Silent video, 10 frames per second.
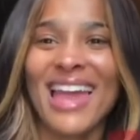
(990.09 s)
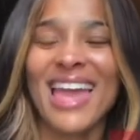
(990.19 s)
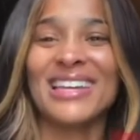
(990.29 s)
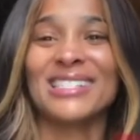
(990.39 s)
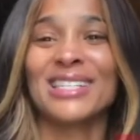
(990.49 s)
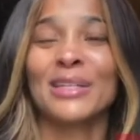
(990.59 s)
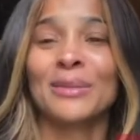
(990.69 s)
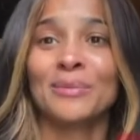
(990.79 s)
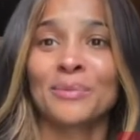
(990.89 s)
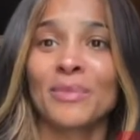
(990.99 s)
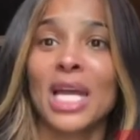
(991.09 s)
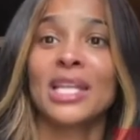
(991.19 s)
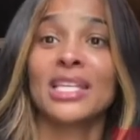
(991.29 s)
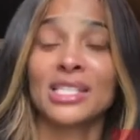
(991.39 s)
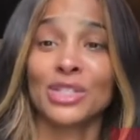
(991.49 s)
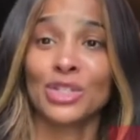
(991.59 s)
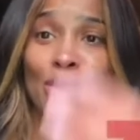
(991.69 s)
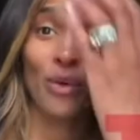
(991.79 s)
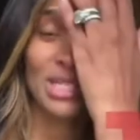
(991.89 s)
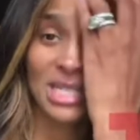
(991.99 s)
let not the incredulity of
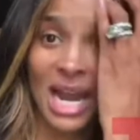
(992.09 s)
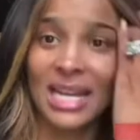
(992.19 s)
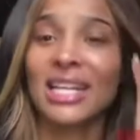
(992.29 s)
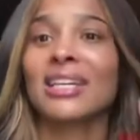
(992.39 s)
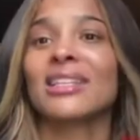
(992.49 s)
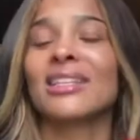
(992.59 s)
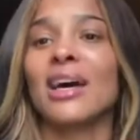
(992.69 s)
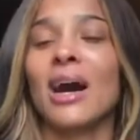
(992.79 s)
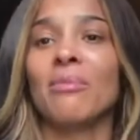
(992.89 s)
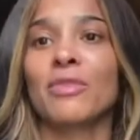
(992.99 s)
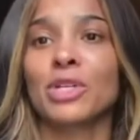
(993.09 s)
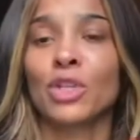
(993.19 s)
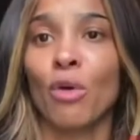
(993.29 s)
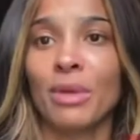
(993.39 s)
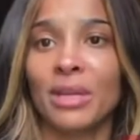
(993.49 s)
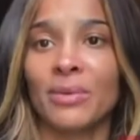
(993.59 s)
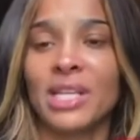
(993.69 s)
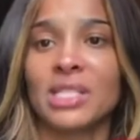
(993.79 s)
them trouble thee that speak against thee,